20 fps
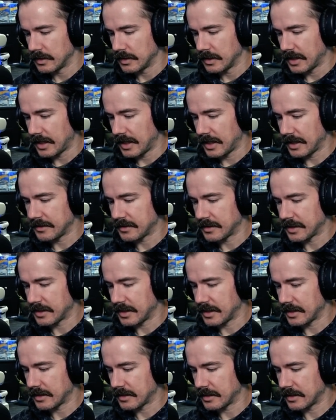And
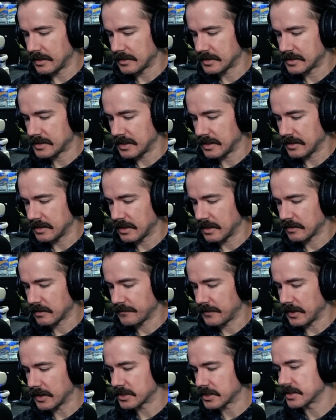then, let's see, the other
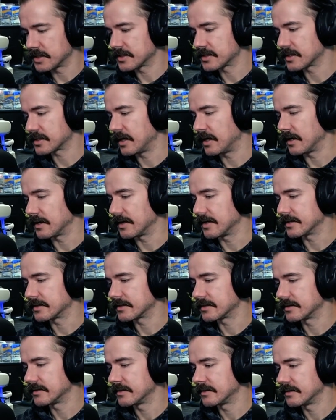functions on
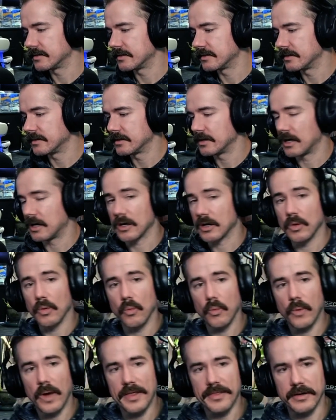it are
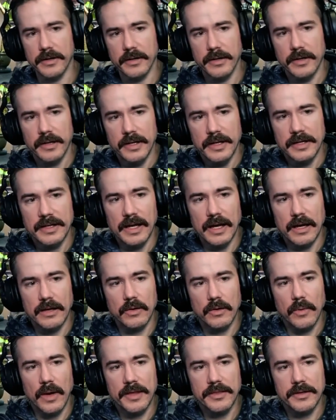weather. Now, the
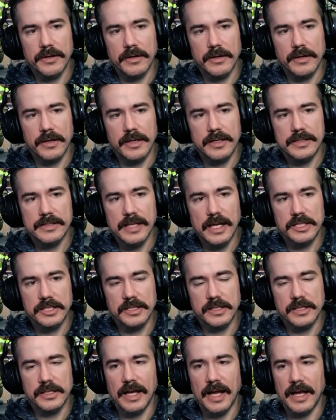weather is
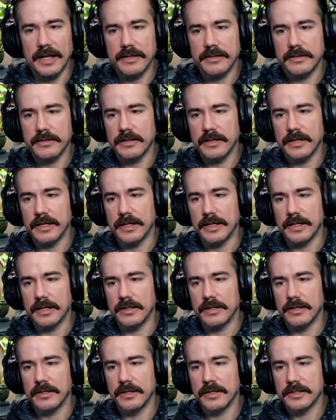actually not
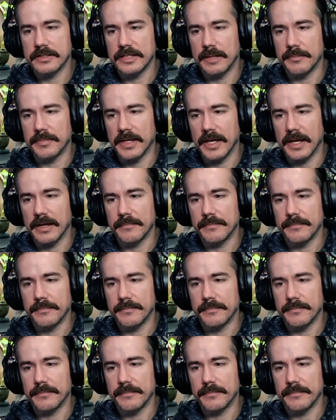hooked up yet.